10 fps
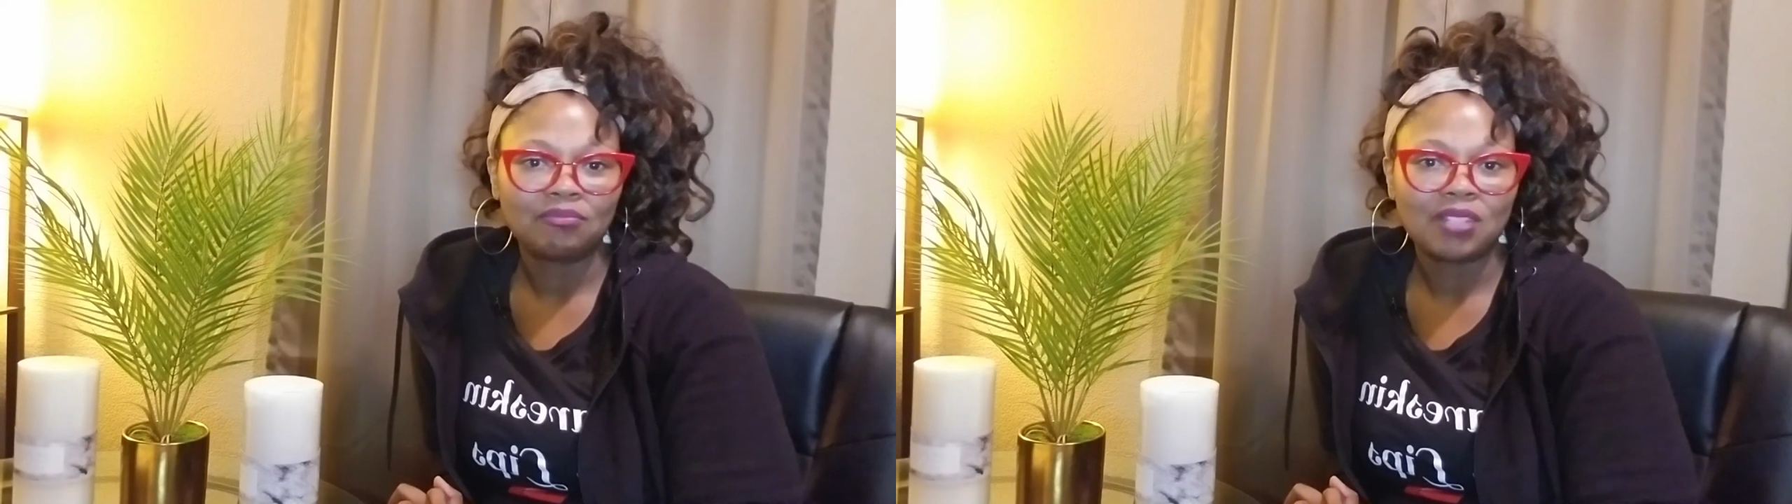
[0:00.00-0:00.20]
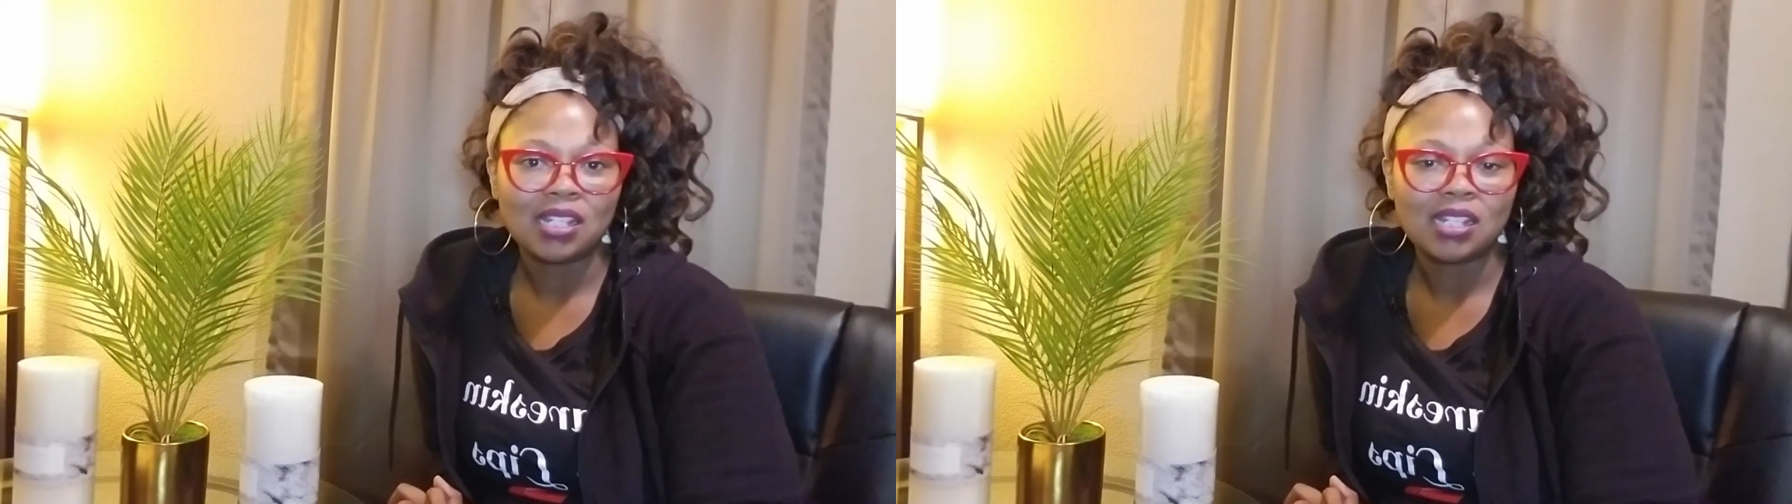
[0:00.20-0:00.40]

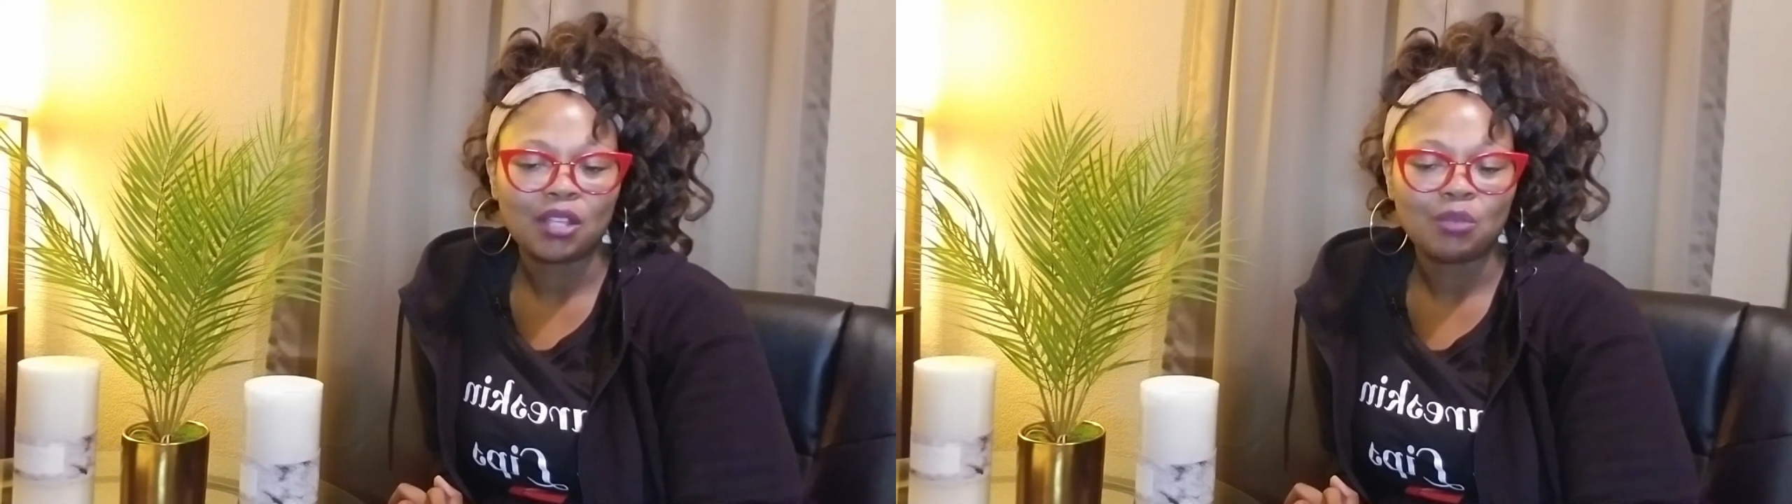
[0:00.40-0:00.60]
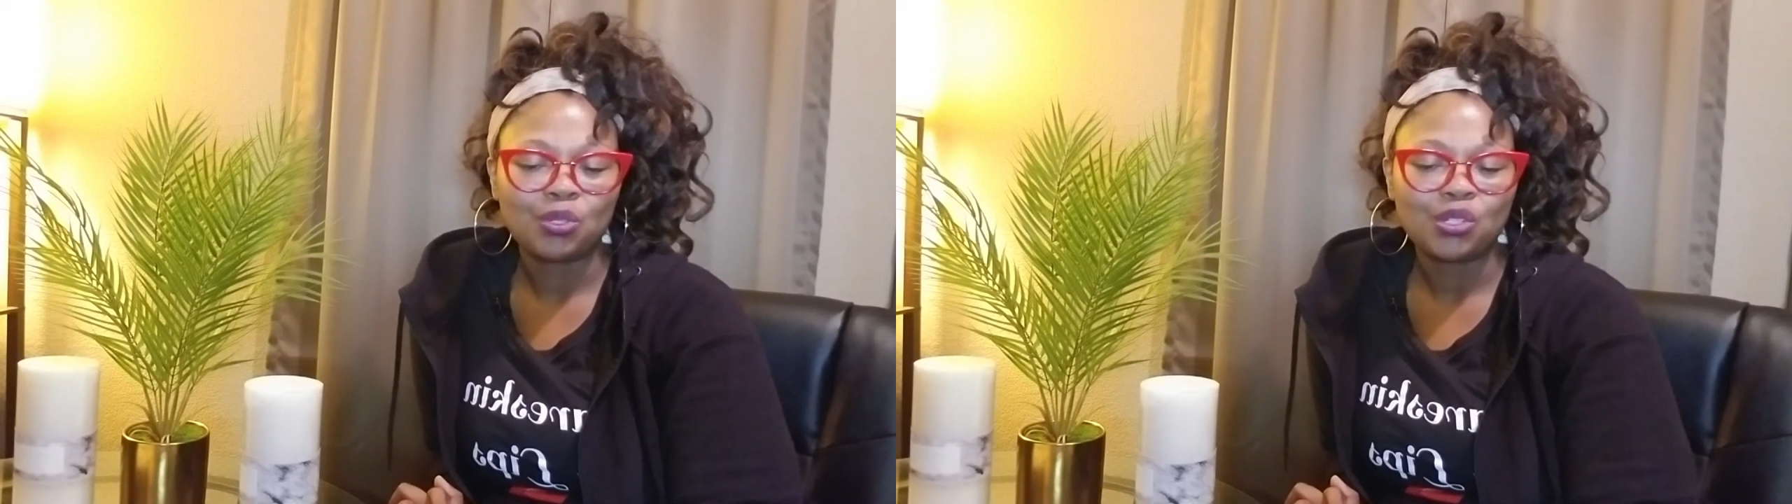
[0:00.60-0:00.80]
This is
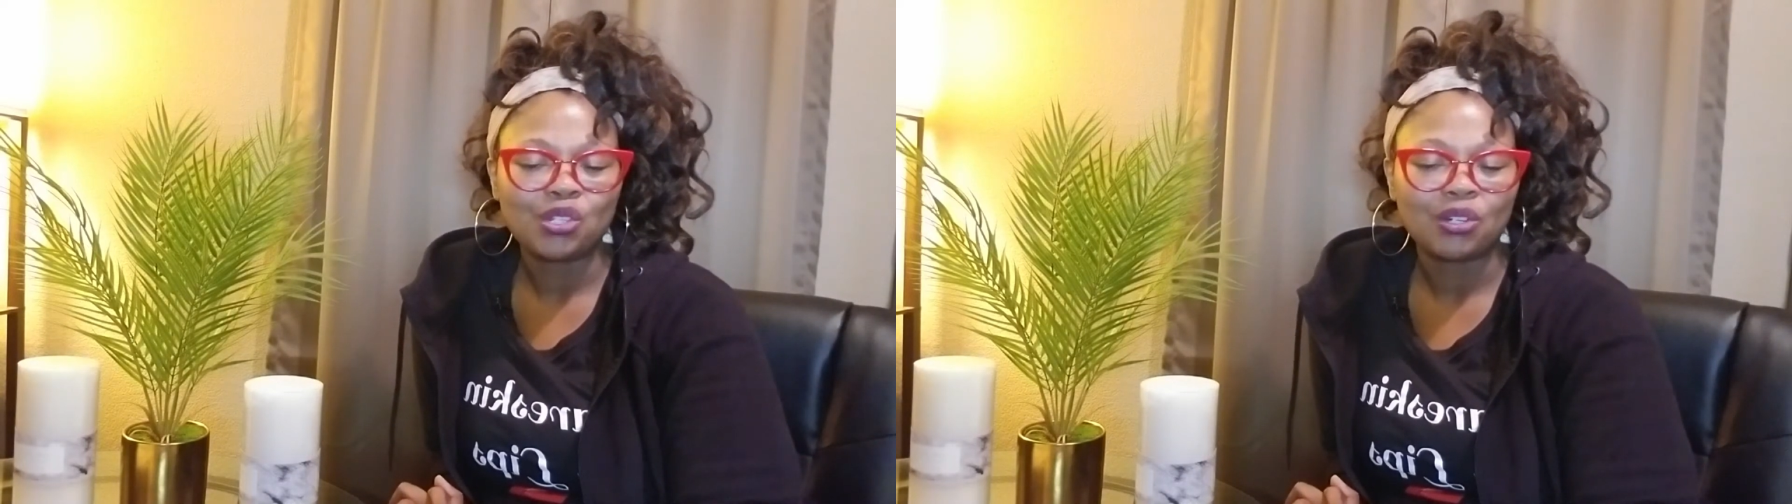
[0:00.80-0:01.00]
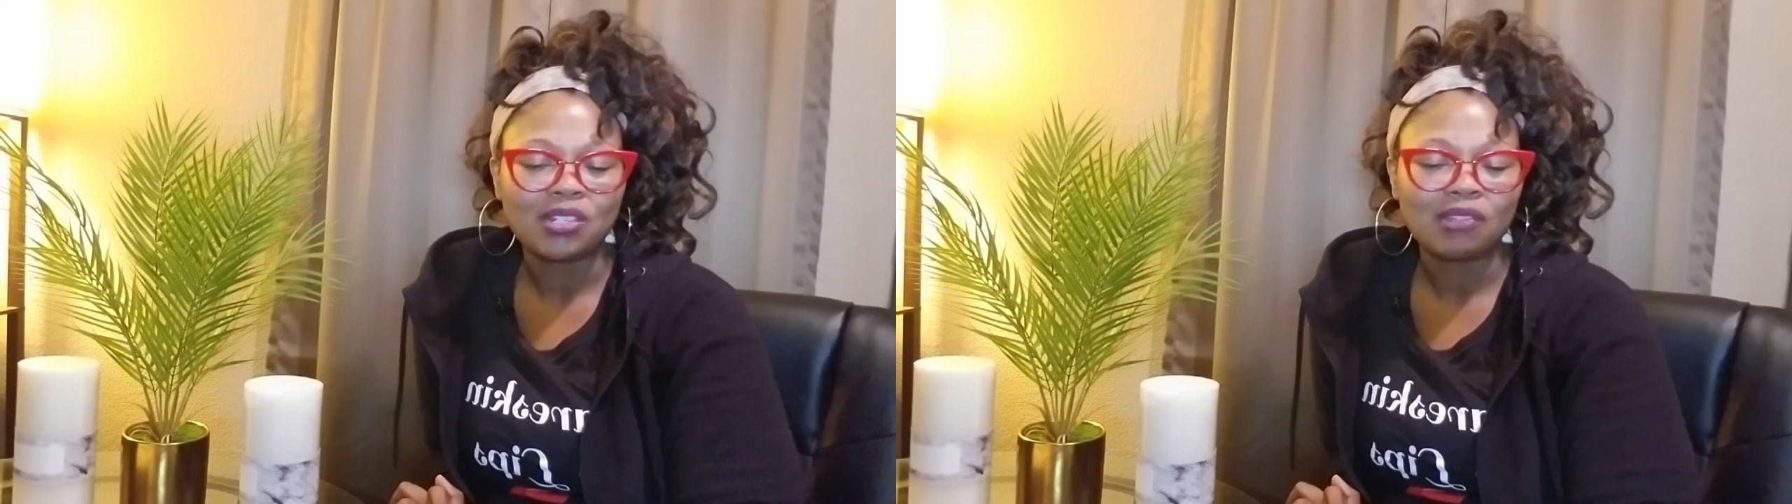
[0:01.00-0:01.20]
how the book
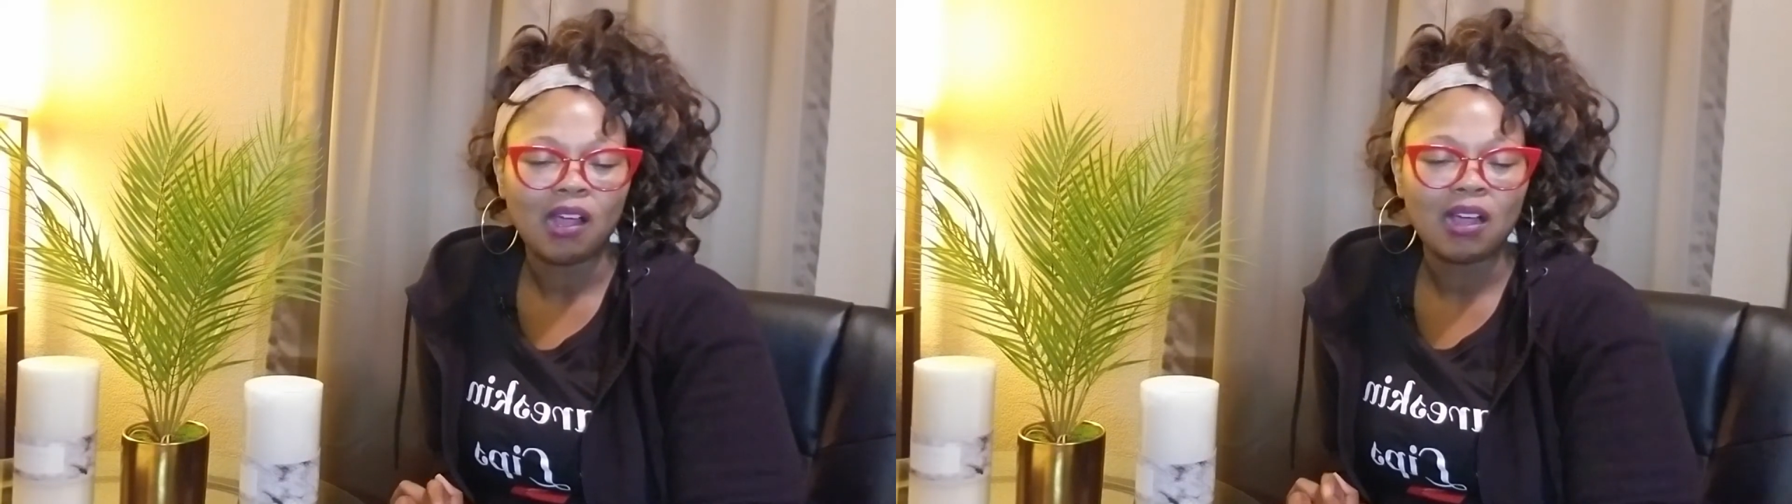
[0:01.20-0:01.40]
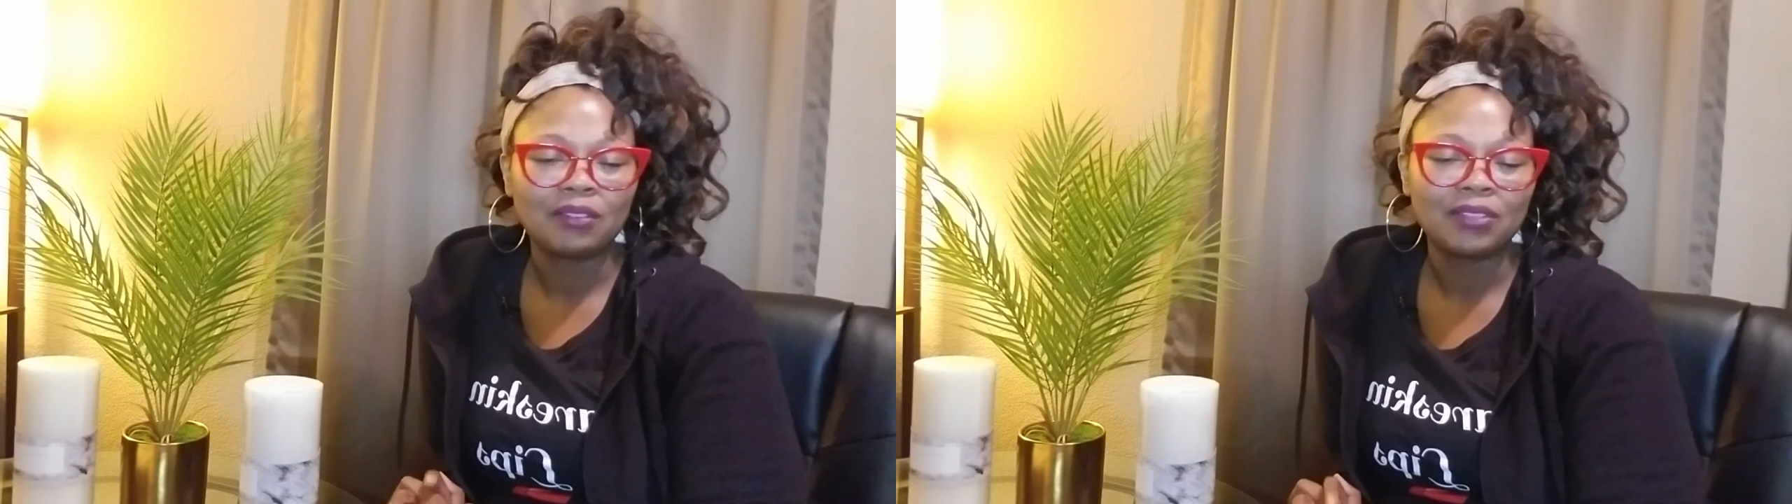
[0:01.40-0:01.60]
starts
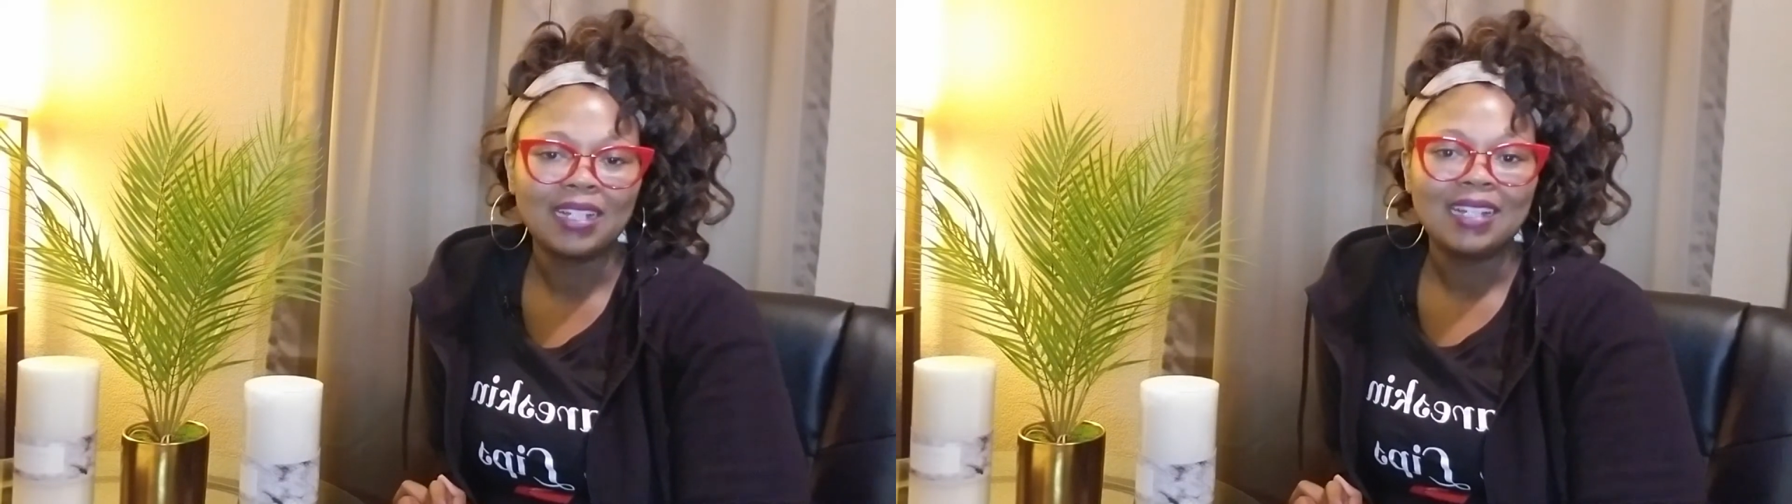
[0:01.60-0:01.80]
off.